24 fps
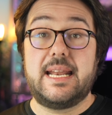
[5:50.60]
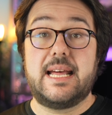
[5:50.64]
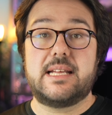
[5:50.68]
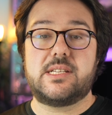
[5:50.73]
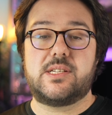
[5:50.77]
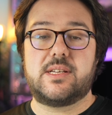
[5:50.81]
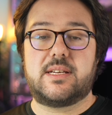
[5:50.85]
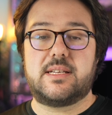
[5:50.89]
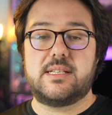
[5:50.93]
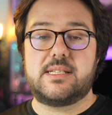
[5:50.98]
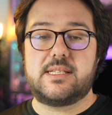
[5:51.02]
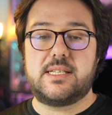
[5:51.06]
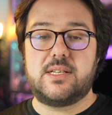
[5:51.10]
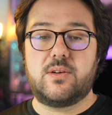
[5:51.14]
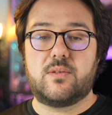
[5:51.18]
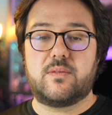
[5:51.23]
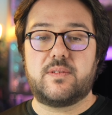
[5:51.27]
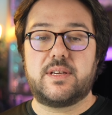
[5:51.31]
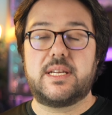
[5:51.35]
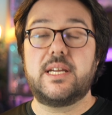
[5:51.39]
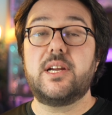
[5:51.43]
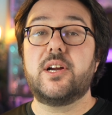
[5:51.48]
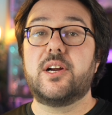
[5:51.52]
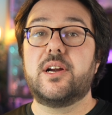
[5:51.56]
as you can see
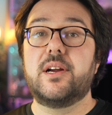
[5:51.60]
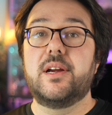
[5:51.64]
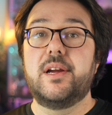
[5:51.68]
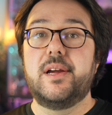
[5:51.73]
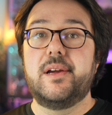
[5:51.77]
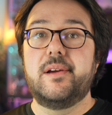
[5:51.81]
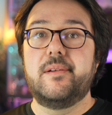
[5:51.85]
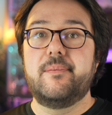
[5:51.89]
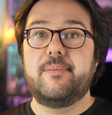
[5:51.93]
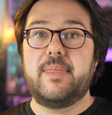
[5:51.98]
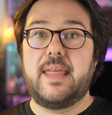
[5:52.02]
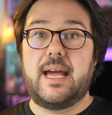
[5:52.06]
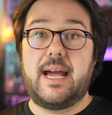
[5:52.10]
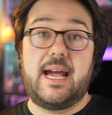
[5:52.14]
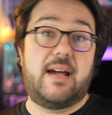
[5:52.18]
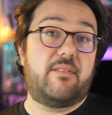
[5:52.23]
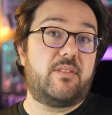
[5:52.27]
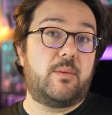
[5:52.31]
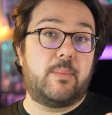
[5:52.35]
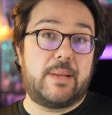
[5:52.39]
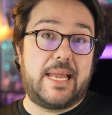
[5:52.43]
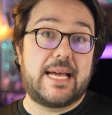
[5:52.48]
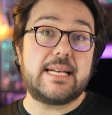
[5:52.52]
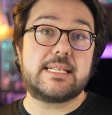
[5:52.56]
over here, I have
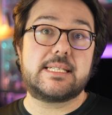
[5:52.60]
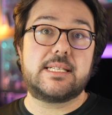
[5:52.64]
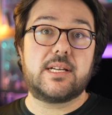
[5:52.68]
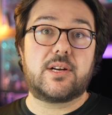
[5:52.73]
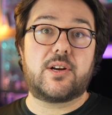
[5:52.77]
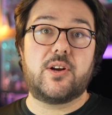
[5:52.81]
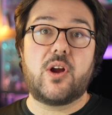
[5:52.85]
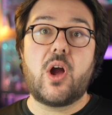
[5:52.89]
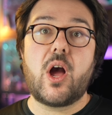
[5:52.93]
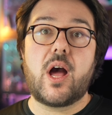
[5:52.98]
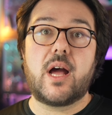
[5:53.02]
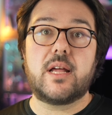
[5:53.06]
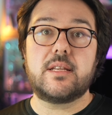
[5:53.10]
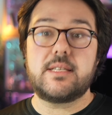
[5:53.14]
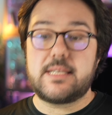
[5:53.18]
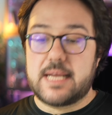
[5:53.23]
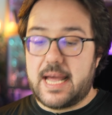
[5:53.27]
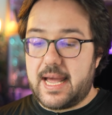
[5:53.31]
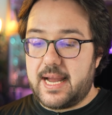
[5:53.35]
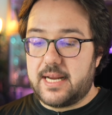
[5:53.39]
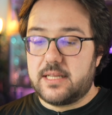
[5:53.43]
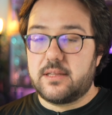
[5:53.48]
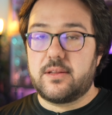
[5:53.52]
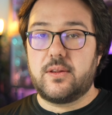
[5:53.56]
the black sticker on to
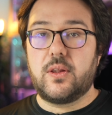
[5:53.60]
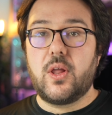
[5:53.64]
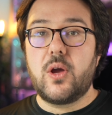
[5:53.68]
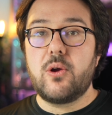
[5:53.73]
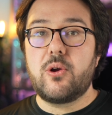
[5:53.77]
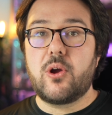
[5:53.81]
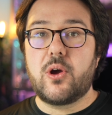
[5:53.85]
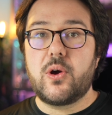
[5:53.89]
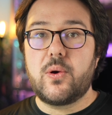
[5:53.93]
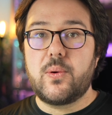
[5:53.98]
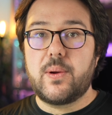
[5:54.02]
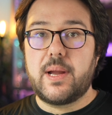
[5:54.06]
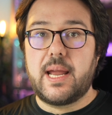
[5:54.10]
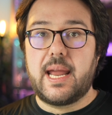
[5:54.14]
hide the logo,